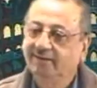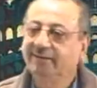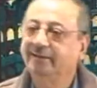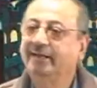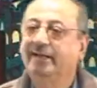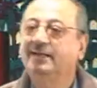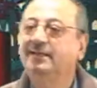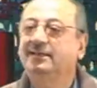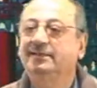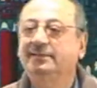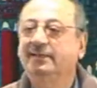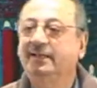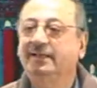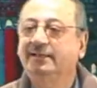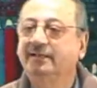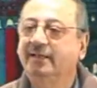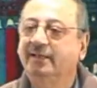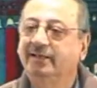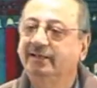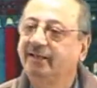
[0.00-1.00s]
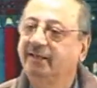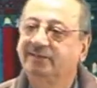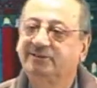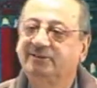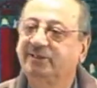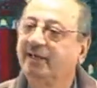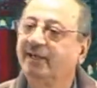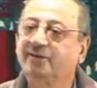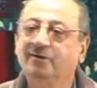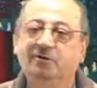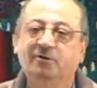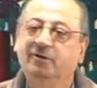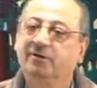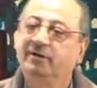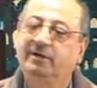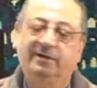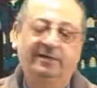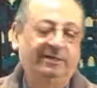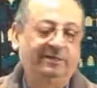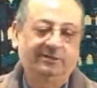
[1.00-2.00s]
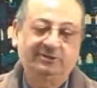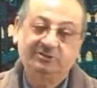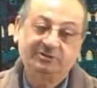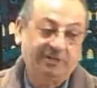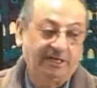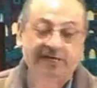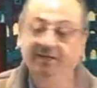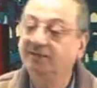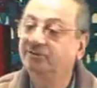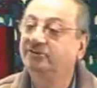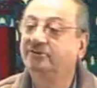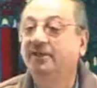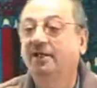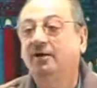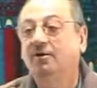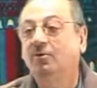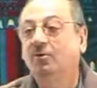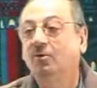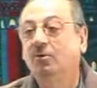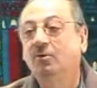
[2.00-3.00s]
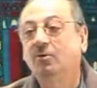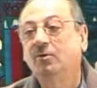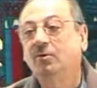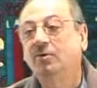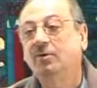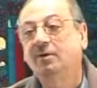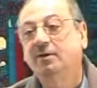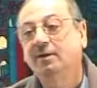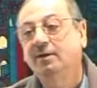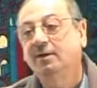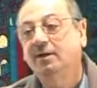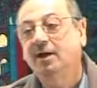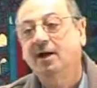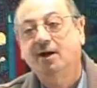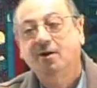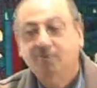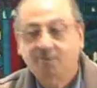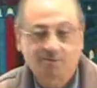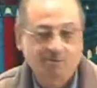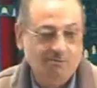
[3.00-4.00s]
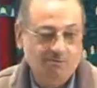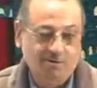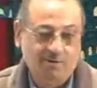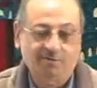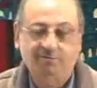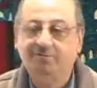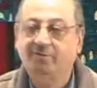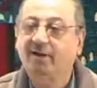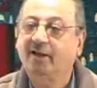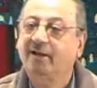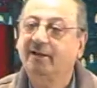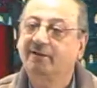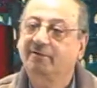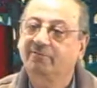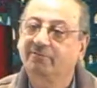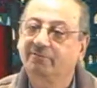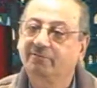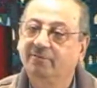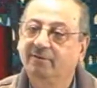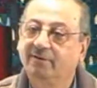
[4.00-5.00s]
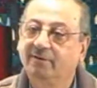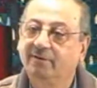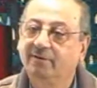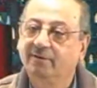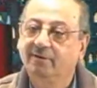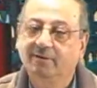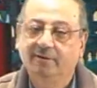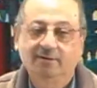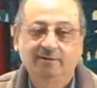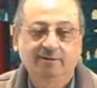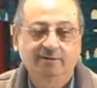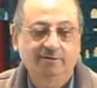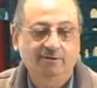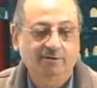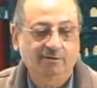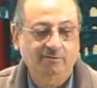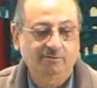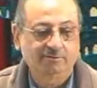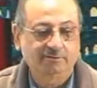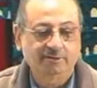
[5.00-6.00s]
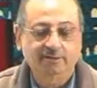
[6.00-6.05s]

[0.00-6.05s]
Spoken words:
they say, it changed their whole outlook of life. They